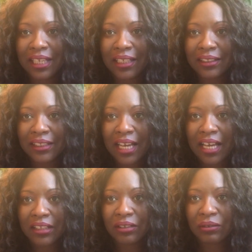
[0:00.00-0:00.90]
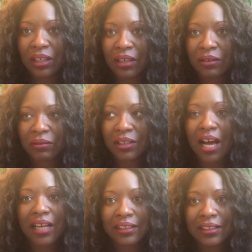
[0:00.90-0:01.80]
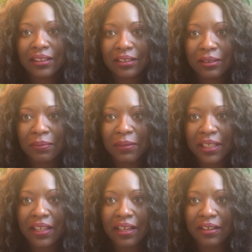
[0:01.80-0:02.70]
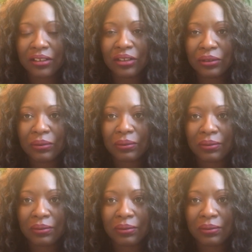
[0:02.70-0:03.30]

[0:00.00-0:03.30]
says that, God sent me there to